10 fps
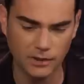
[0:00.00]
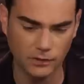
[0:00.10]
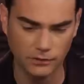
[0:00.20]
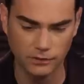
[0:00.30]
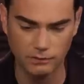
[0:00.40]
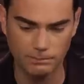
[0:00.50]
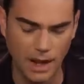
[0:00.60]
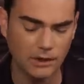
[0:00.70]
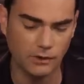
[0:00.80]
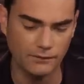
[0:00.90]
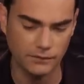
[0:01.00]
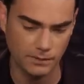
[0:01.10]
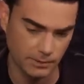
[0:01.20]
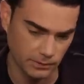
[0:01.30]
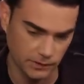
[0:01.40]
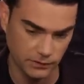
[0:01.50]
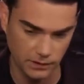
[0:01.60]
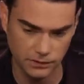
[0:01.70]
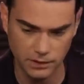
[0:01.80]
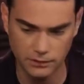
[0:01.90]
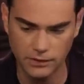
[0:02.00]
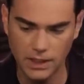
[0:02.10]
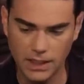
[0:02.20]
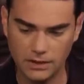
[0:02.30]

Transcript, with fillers: box office. Box office. They've been releasing it in theaters,